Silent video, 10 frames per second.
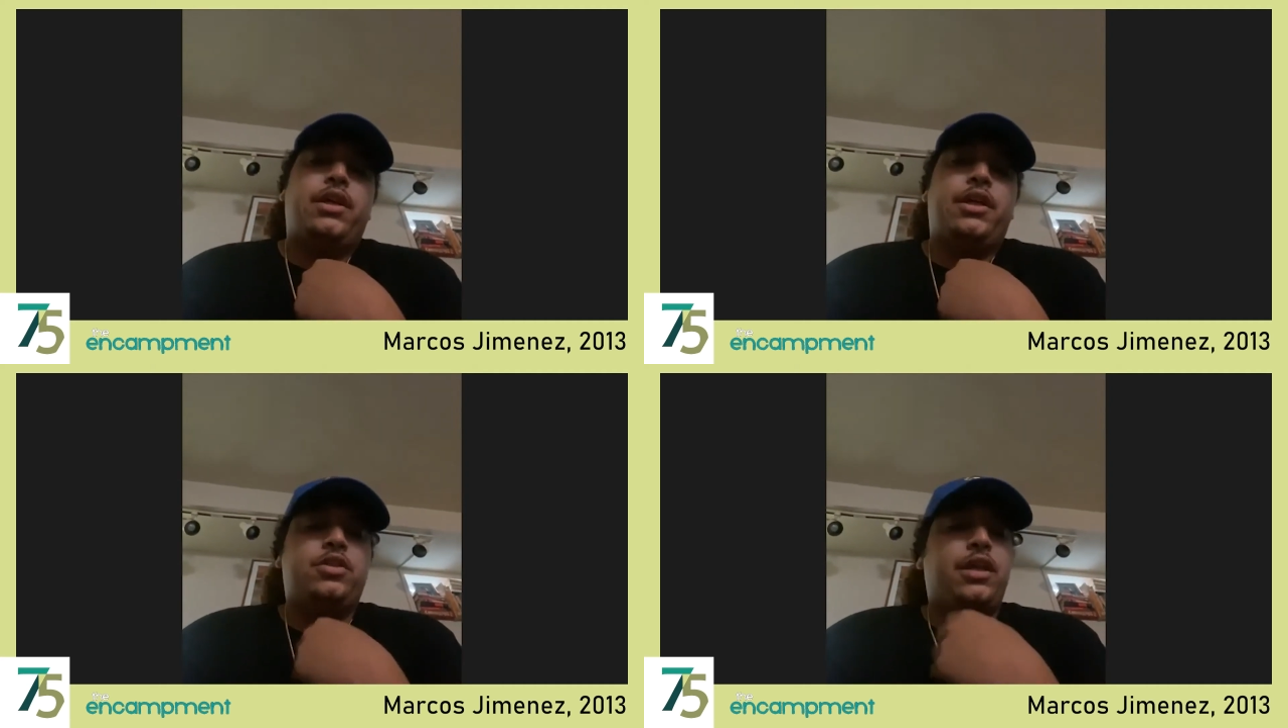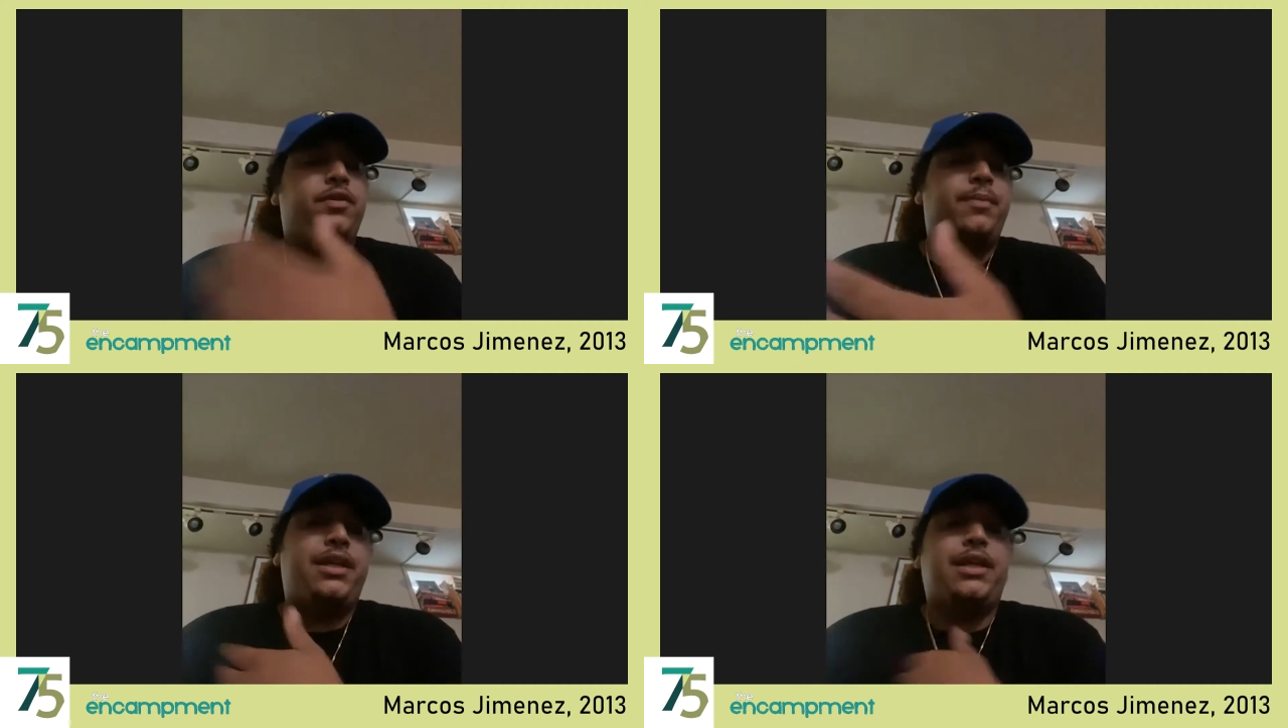And so
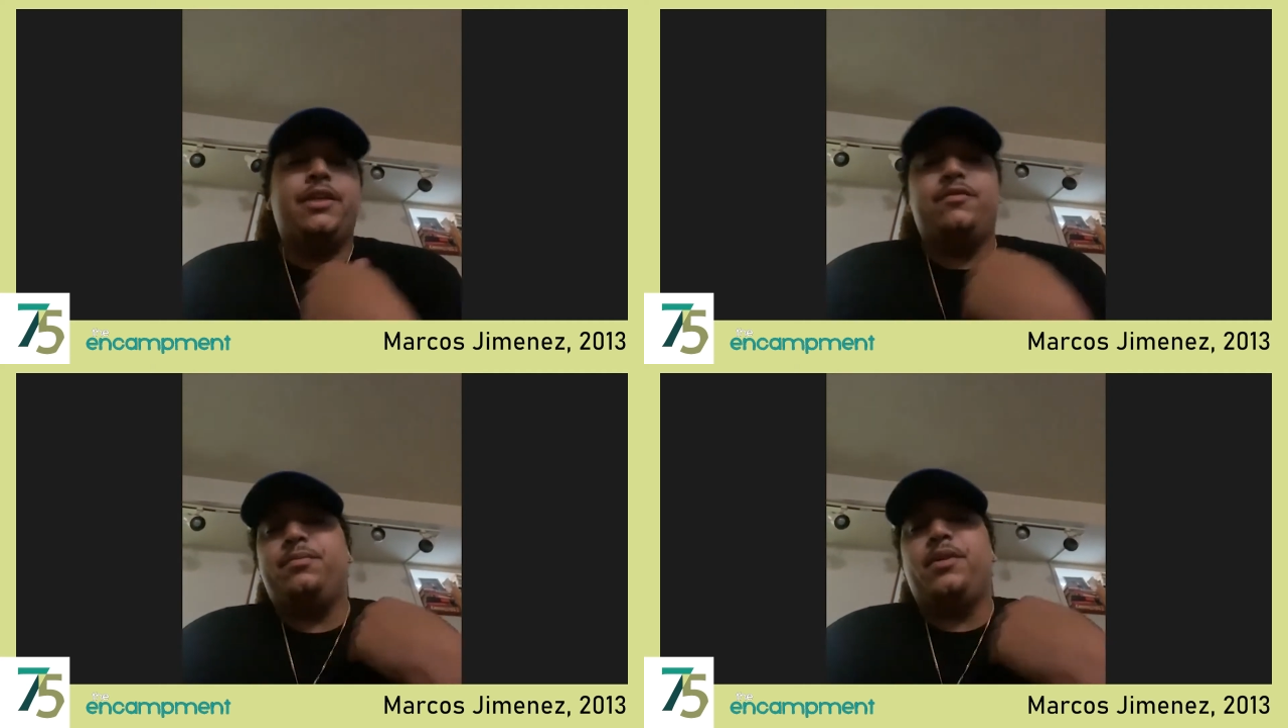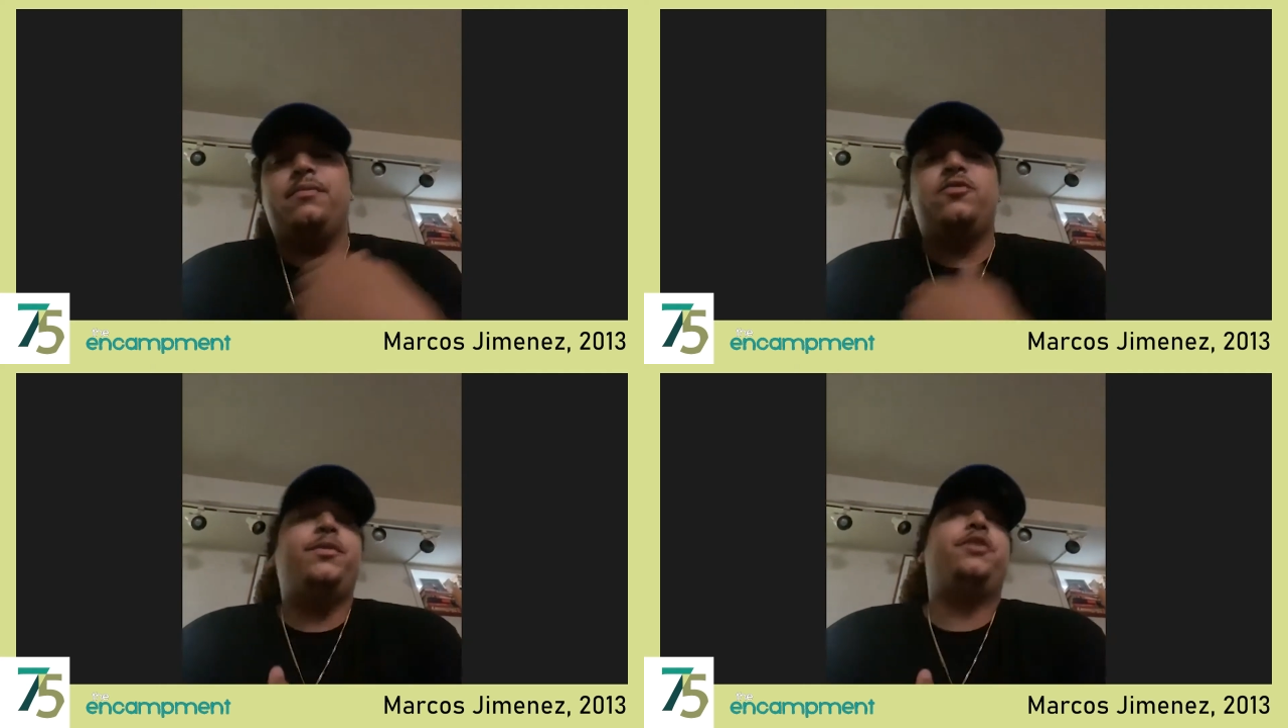everybody had different
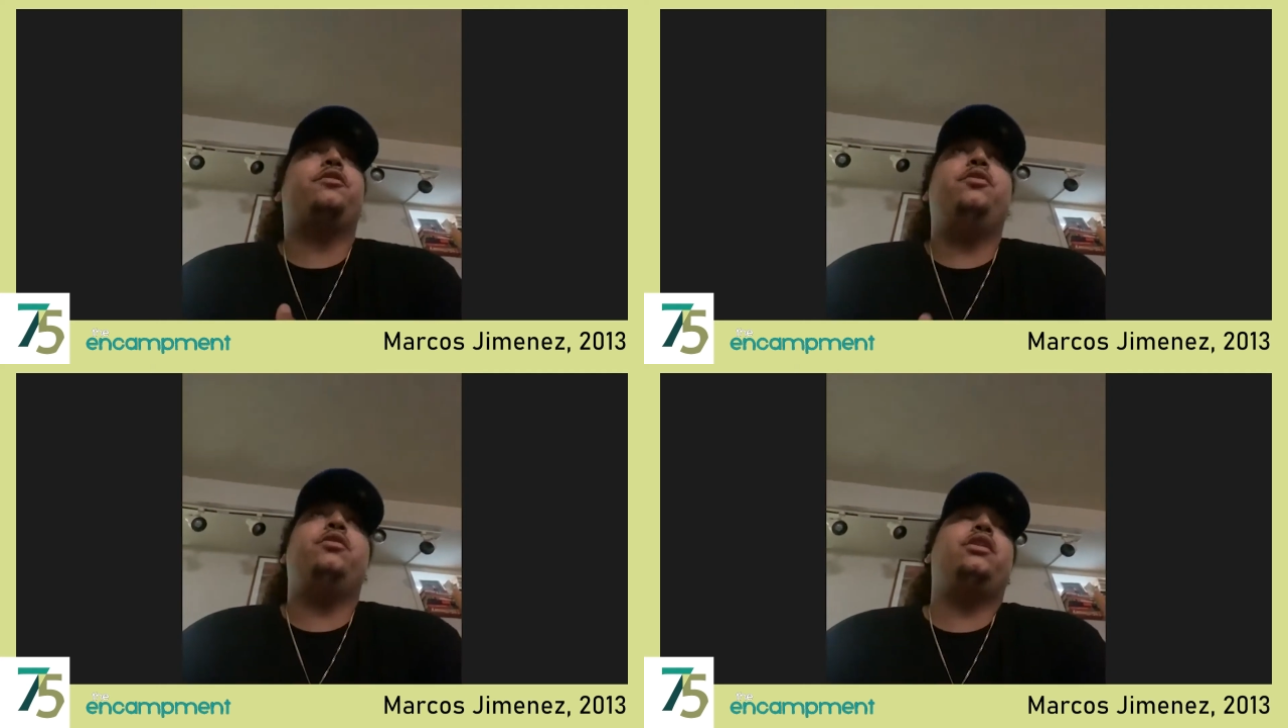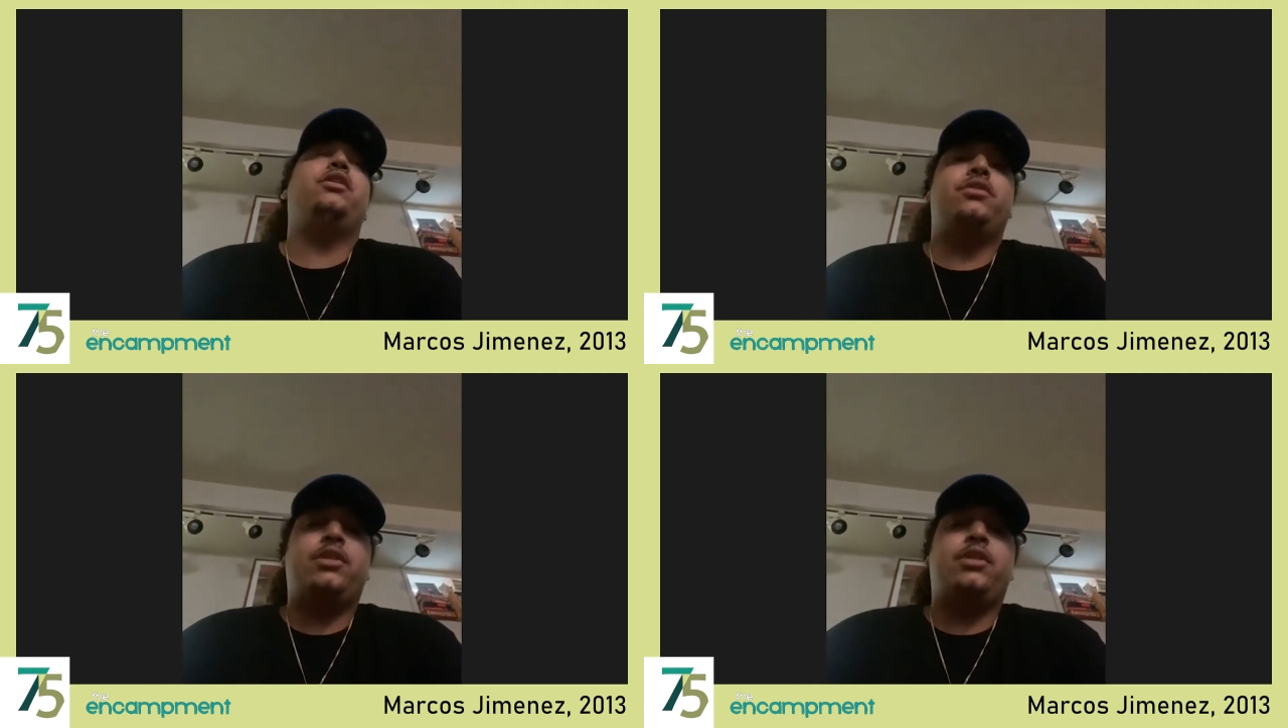problems in their communities,